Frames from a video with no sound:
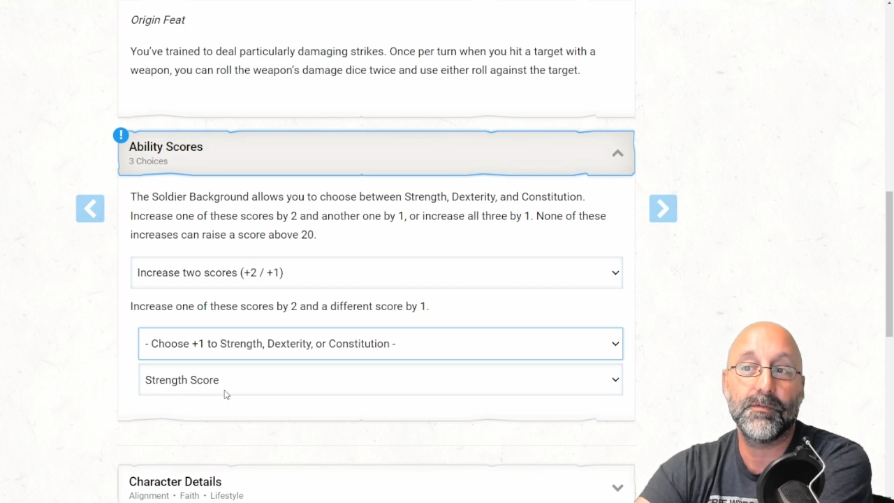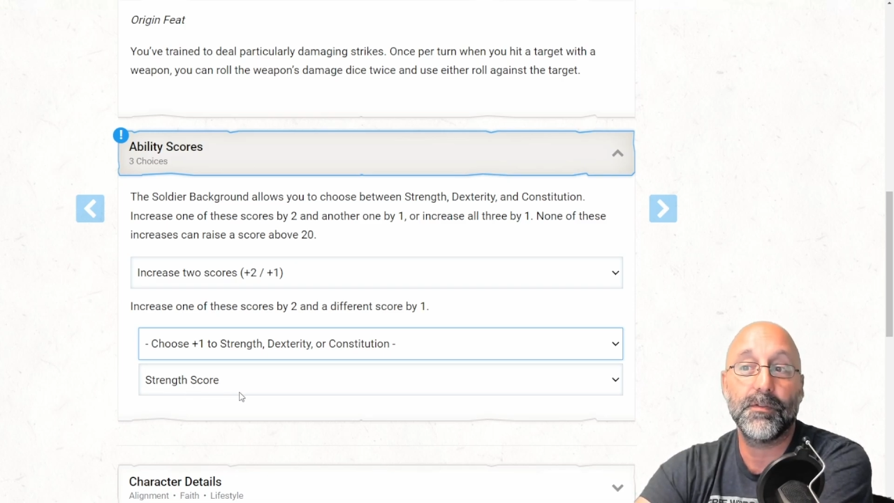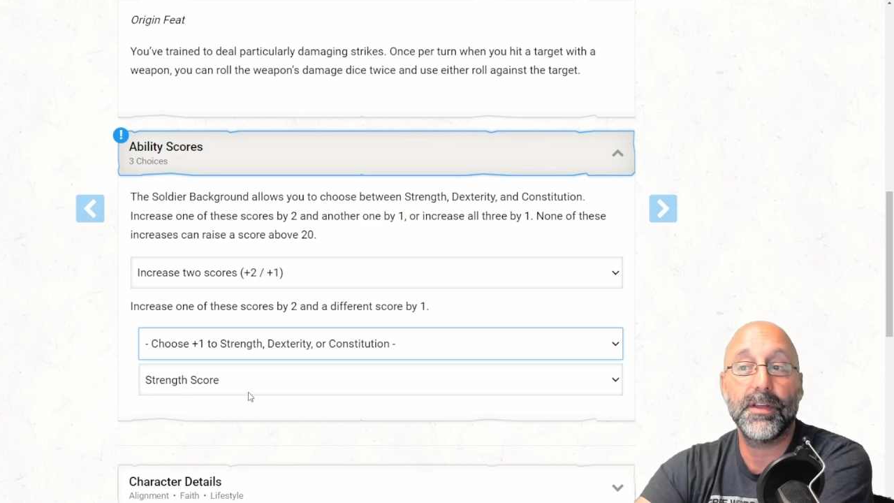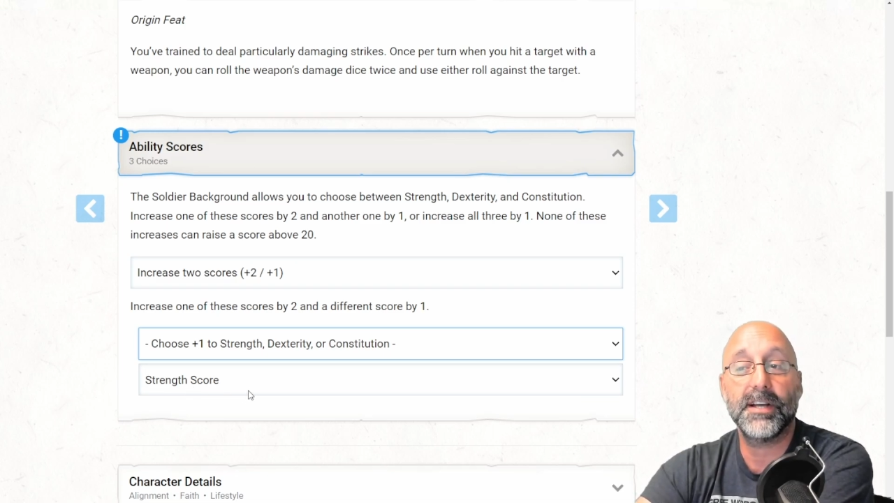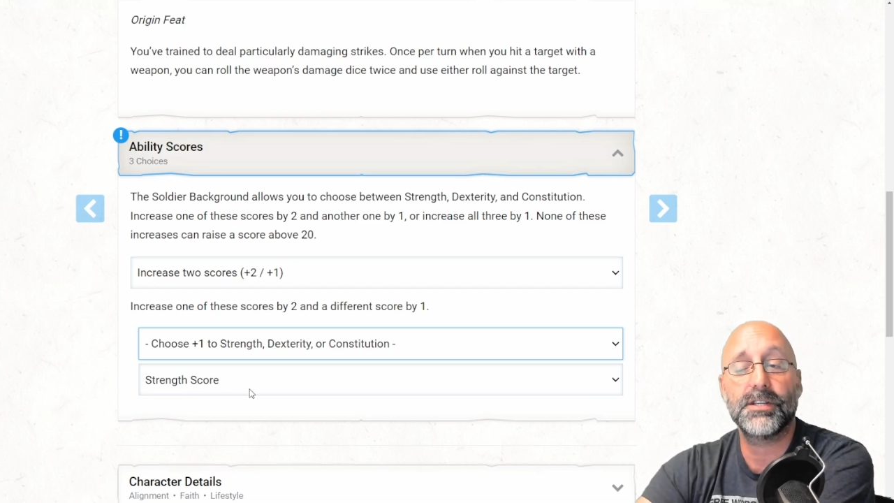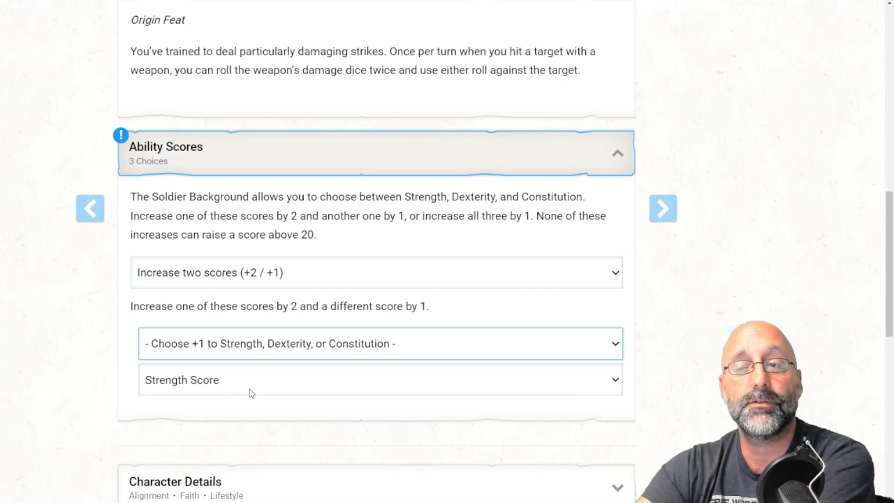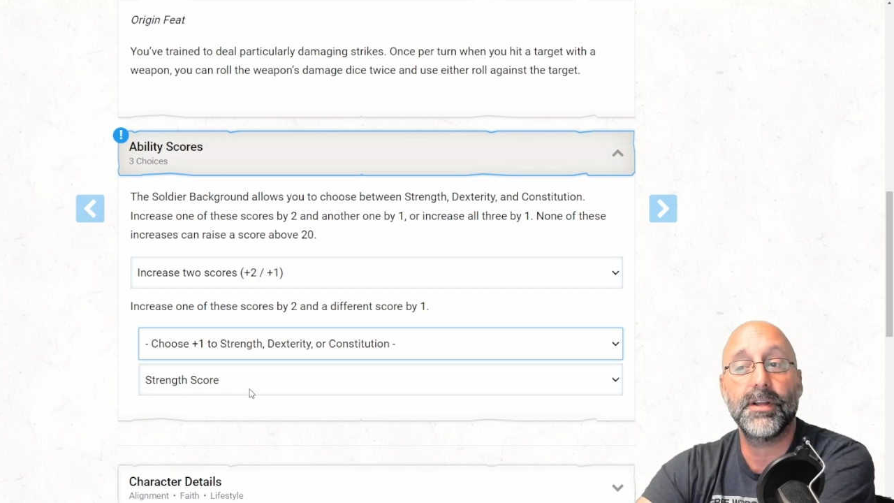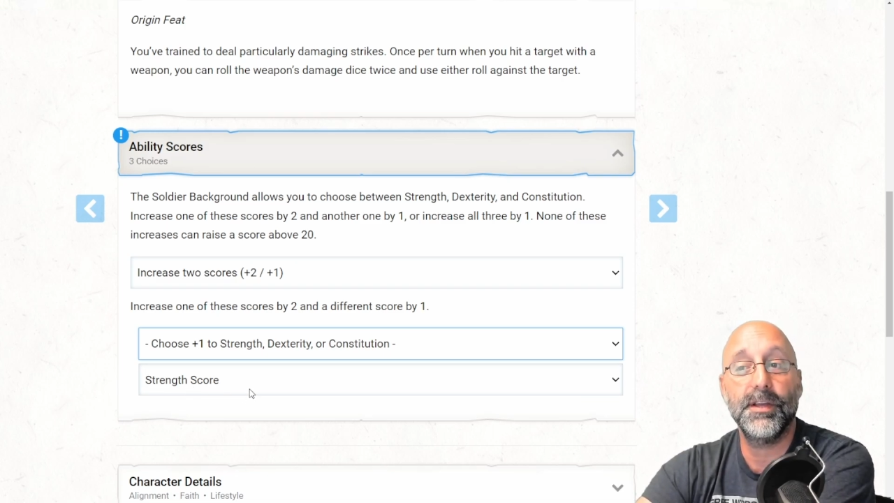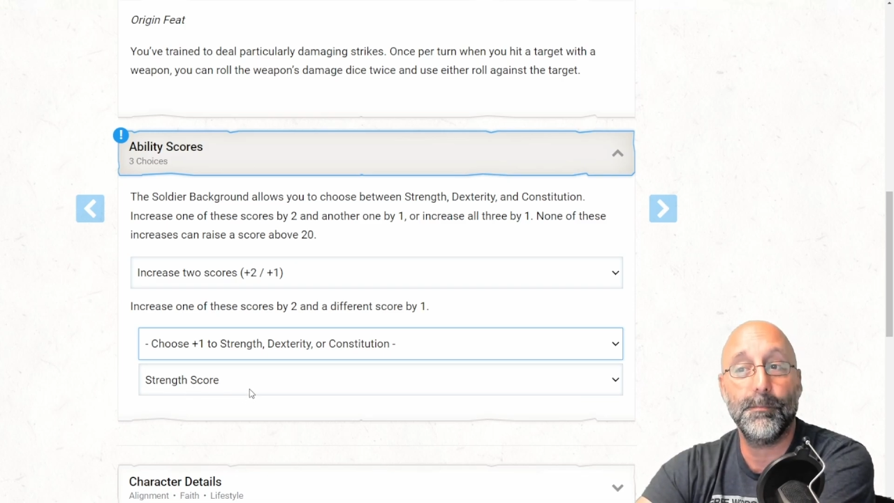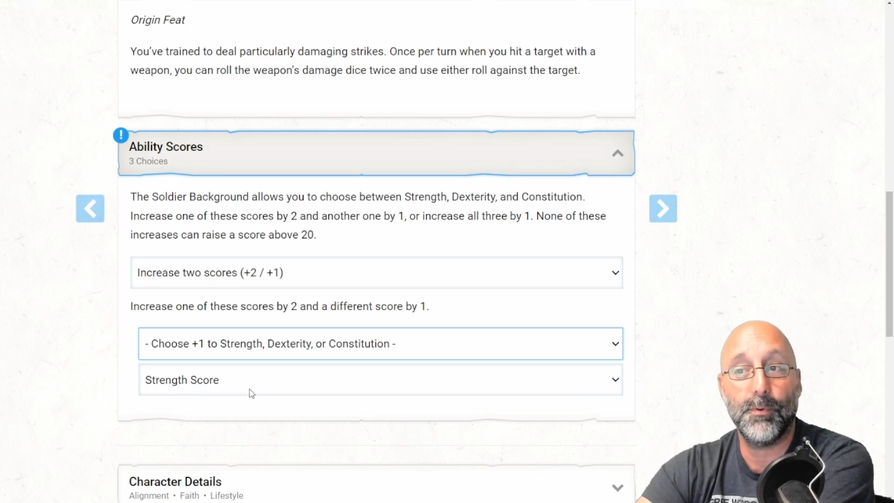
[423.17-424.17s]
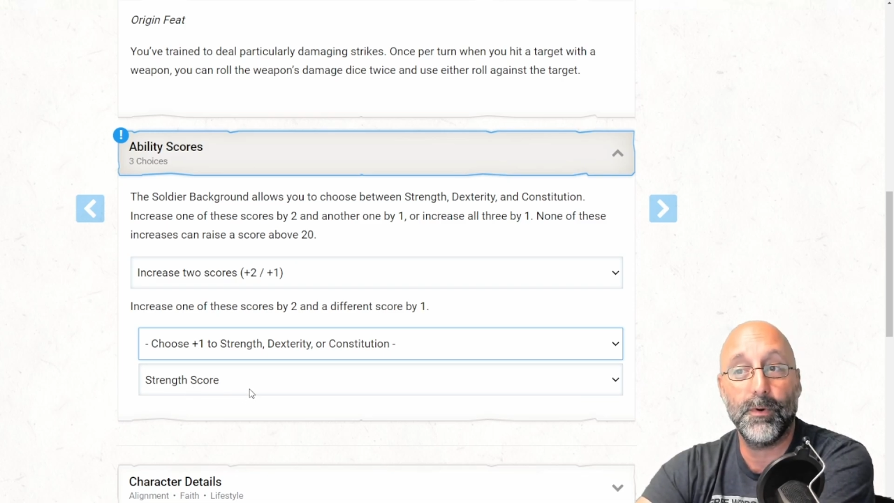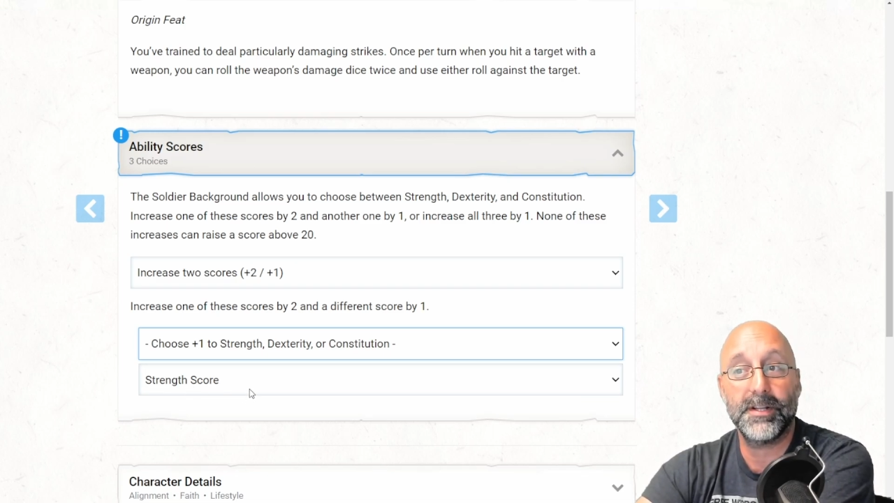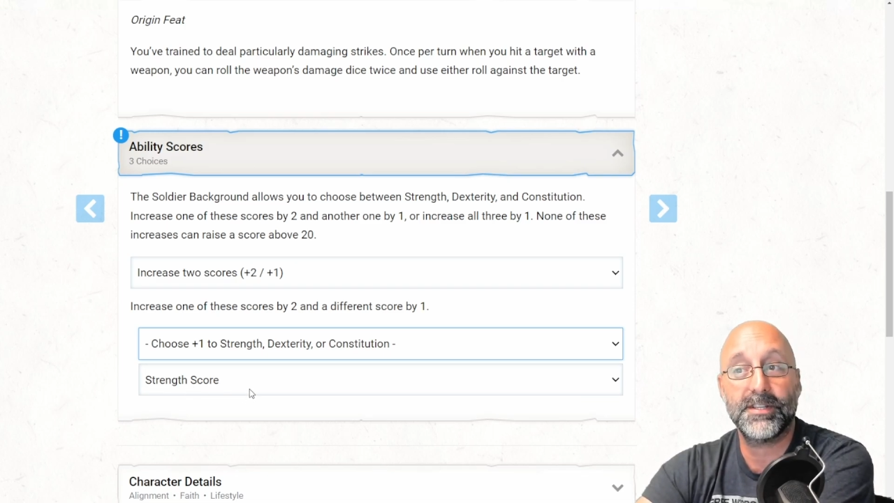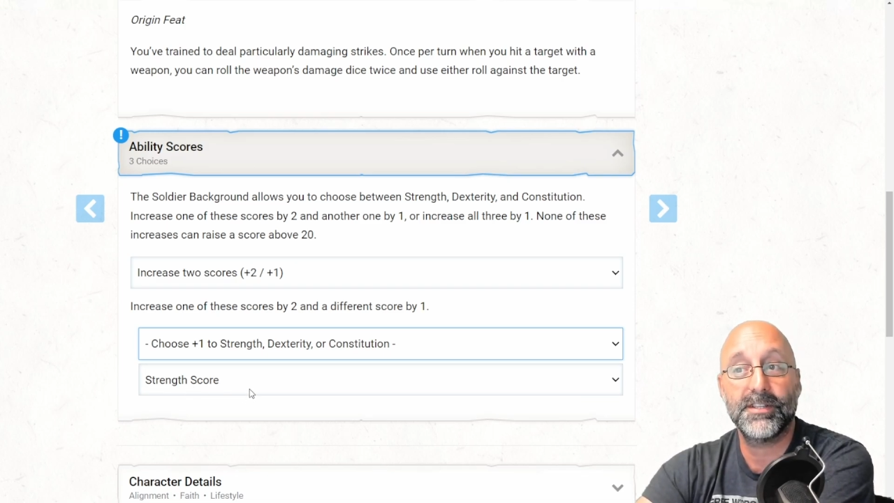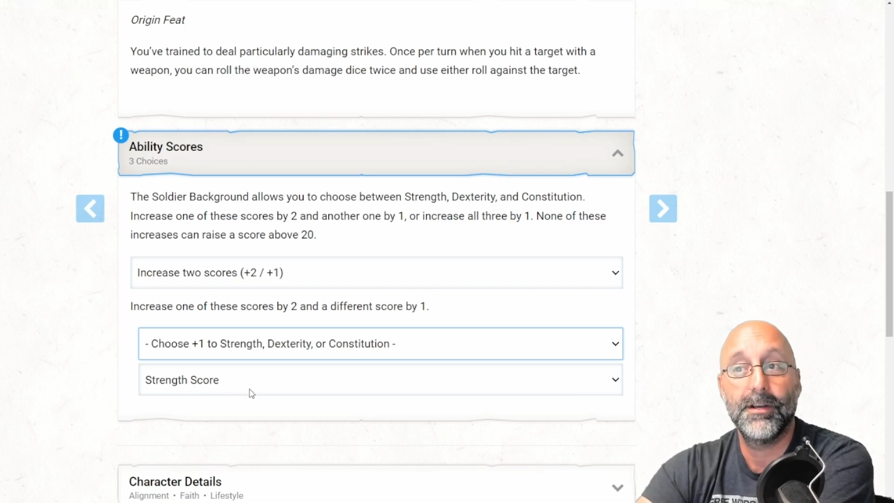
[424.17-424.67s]
for the extra hit
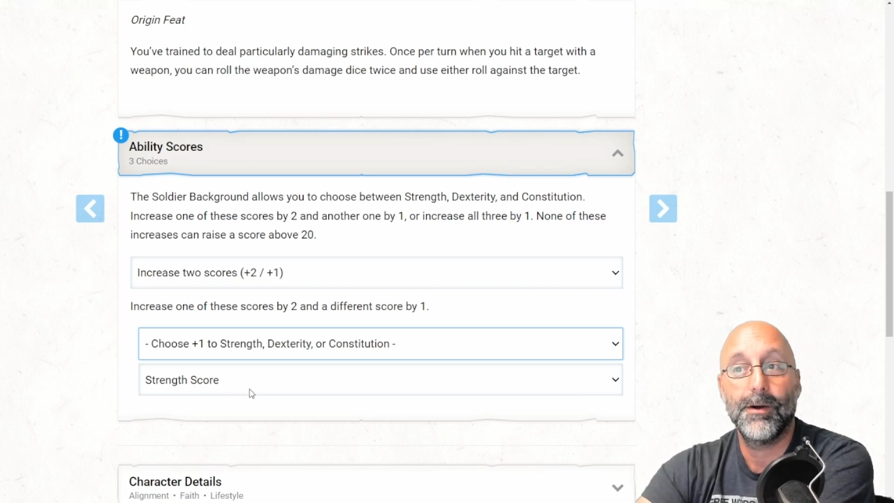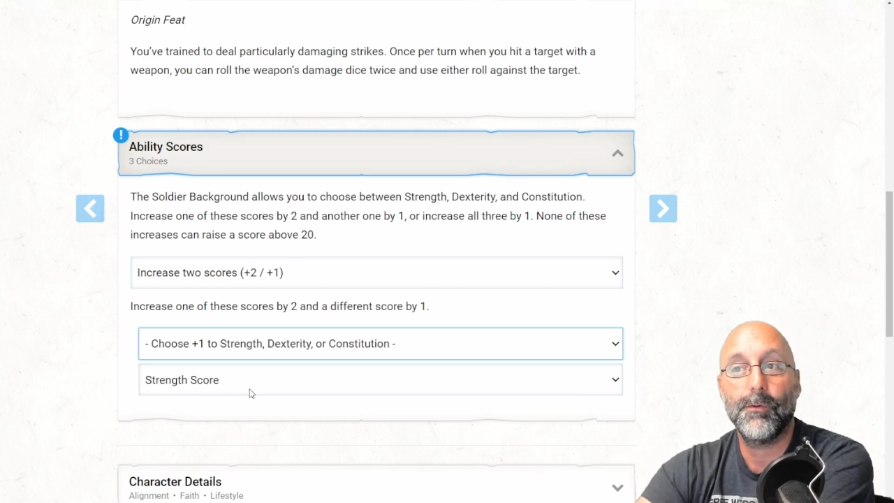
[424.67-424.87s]
points.